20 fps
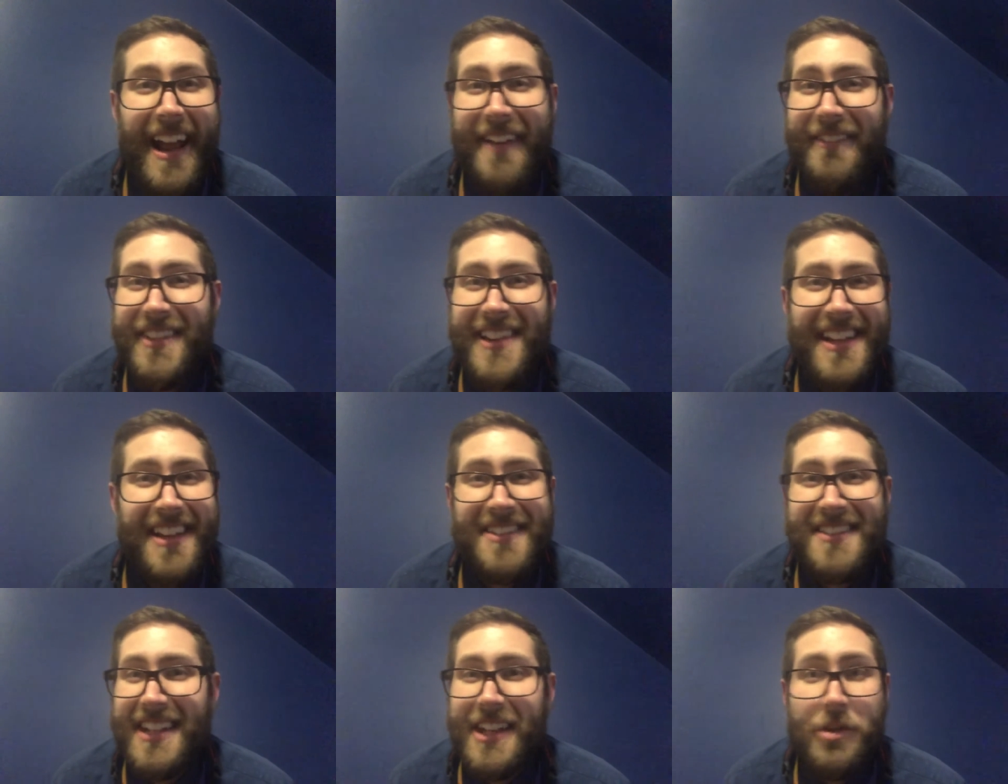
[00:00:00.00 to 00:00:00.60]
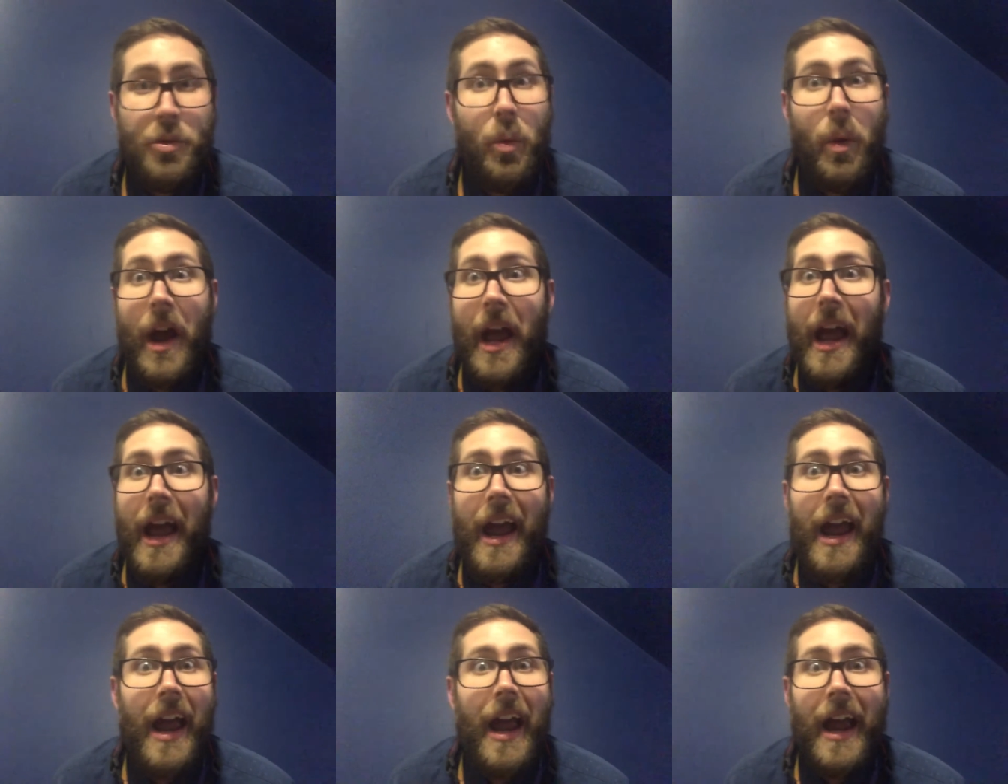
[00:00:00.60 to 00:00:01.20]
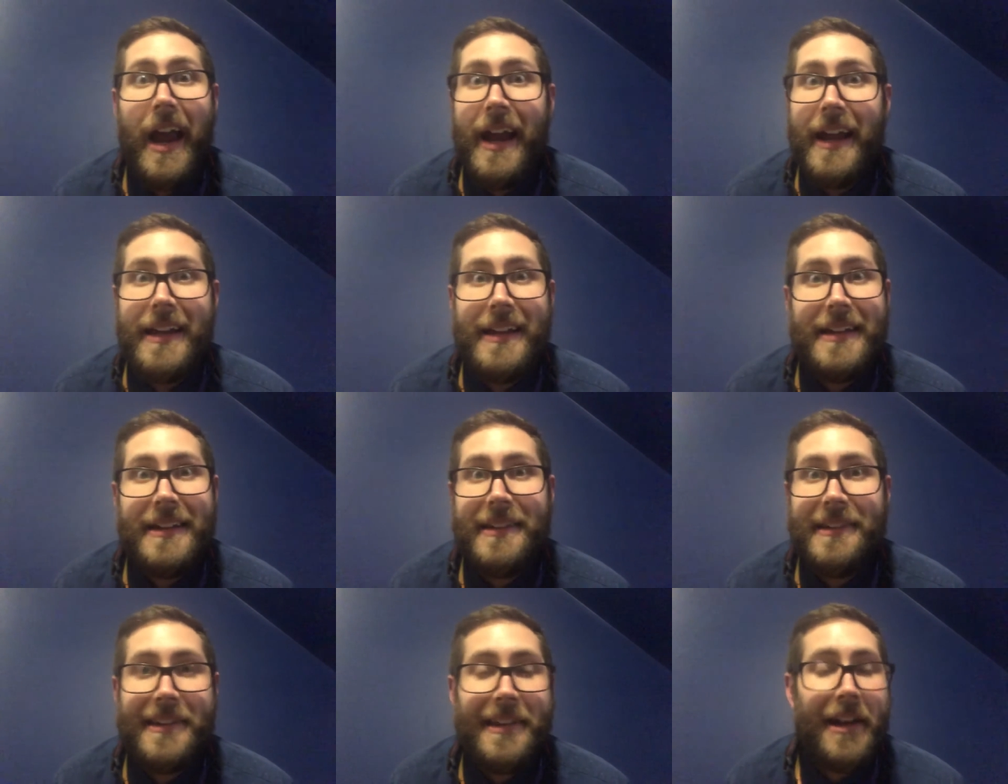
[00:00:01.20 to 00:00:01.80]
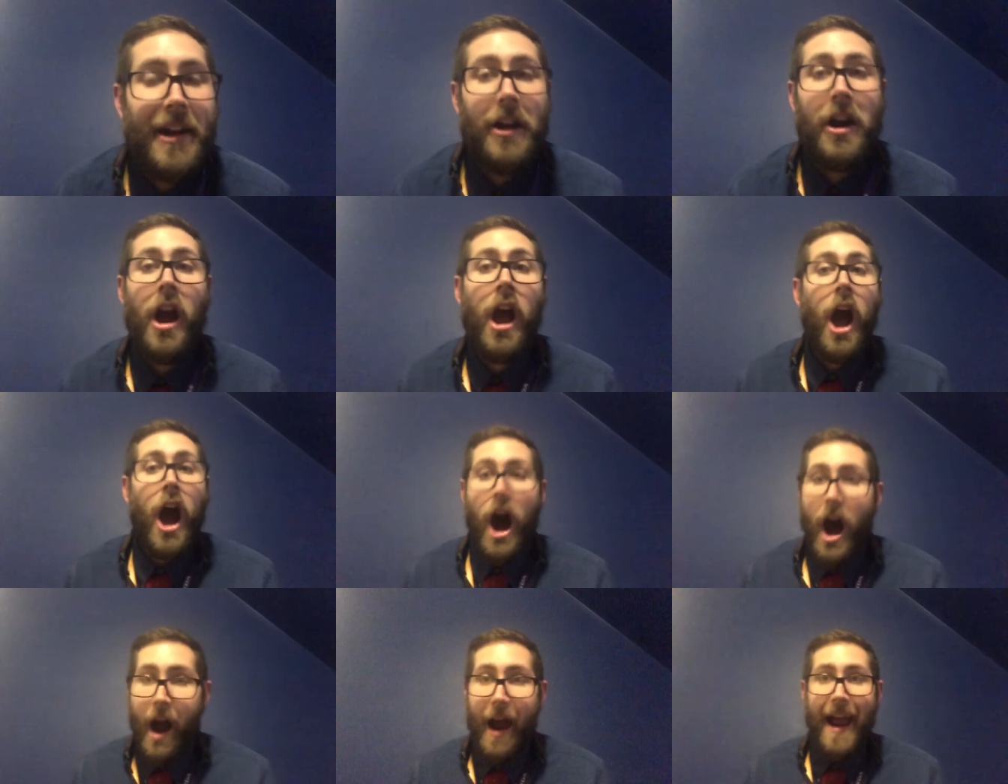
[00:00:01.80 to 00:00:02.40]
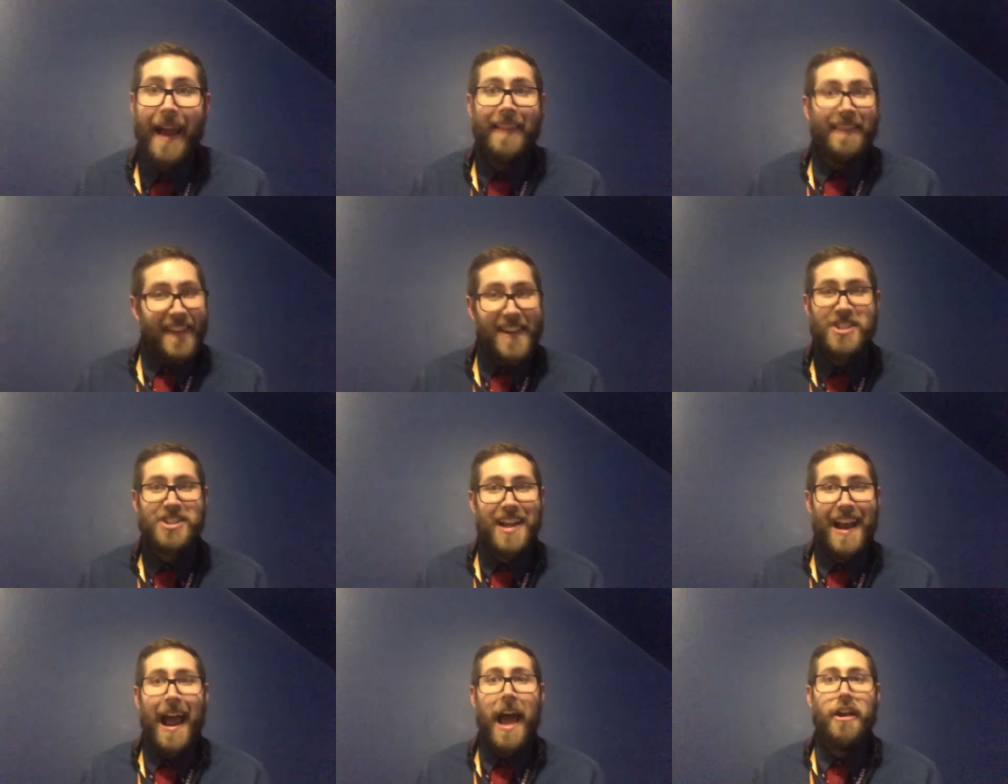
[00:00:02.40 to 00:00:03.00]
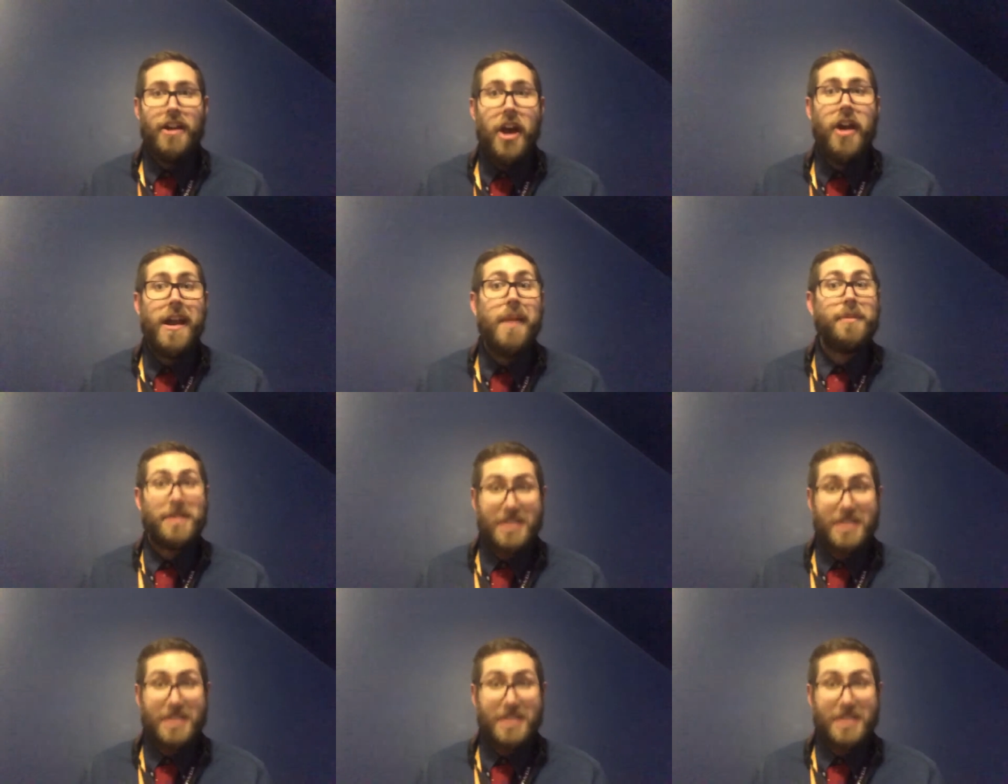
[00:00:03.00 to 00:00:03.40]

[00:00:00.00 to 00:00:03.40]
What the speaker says: Everything else gets way easier. All right, let's check out note number